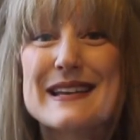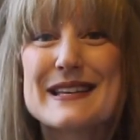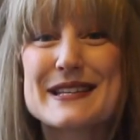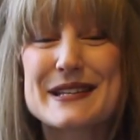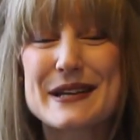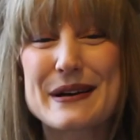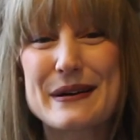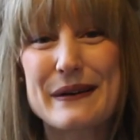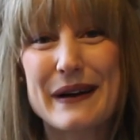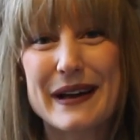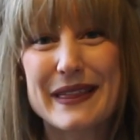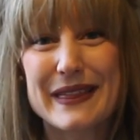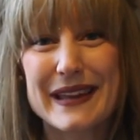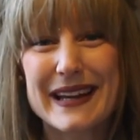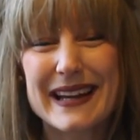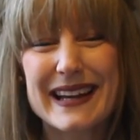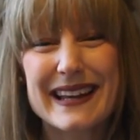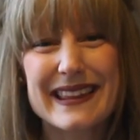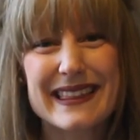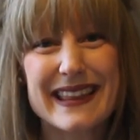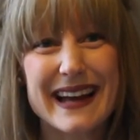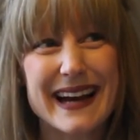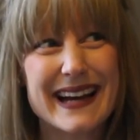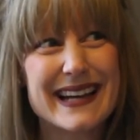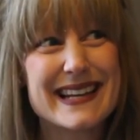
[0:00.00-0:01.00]
So I
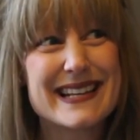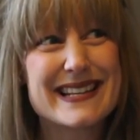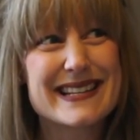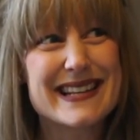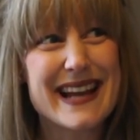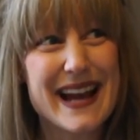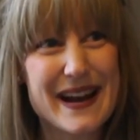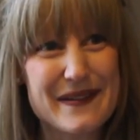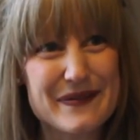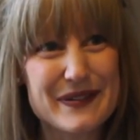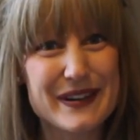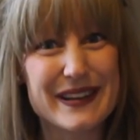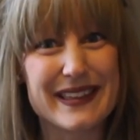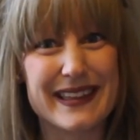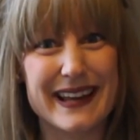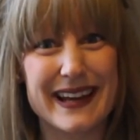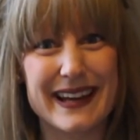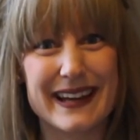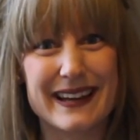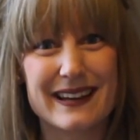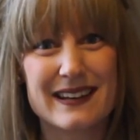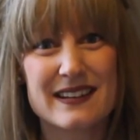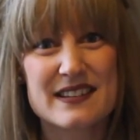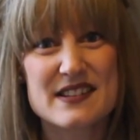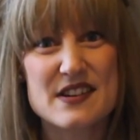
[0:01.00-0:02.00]
think that is
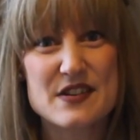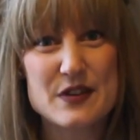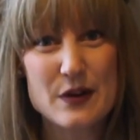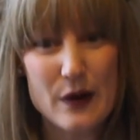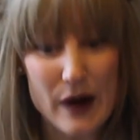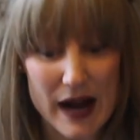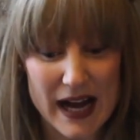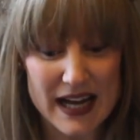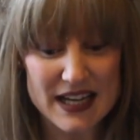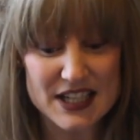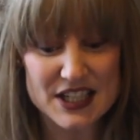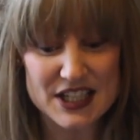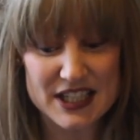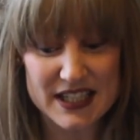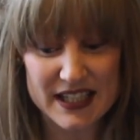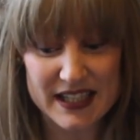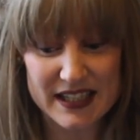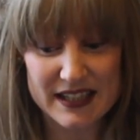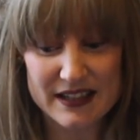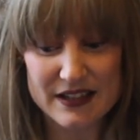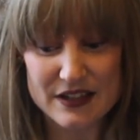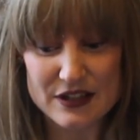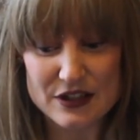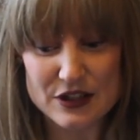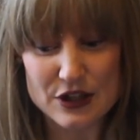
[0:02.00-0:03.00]
everything. So not
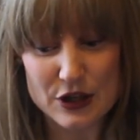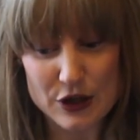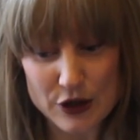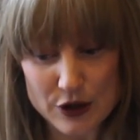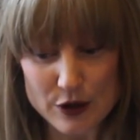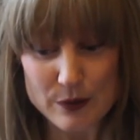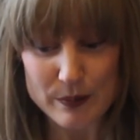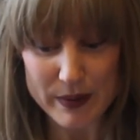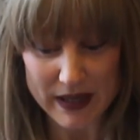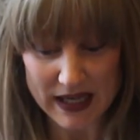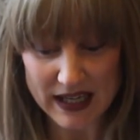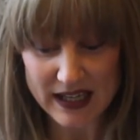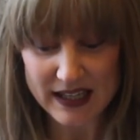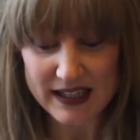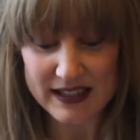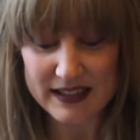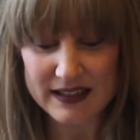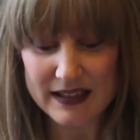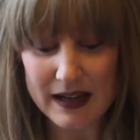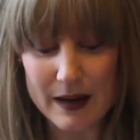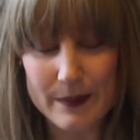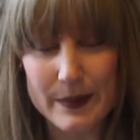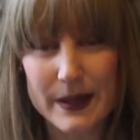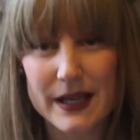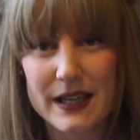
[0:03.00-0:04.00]
actually too big.
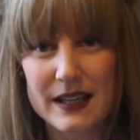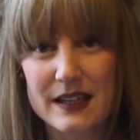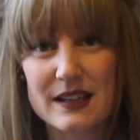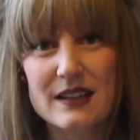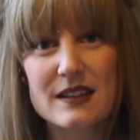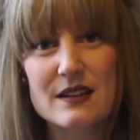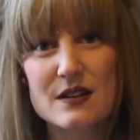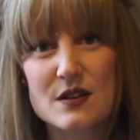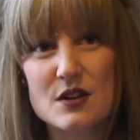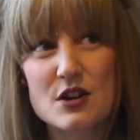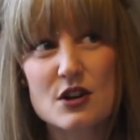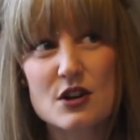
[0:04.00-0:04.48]
I mean,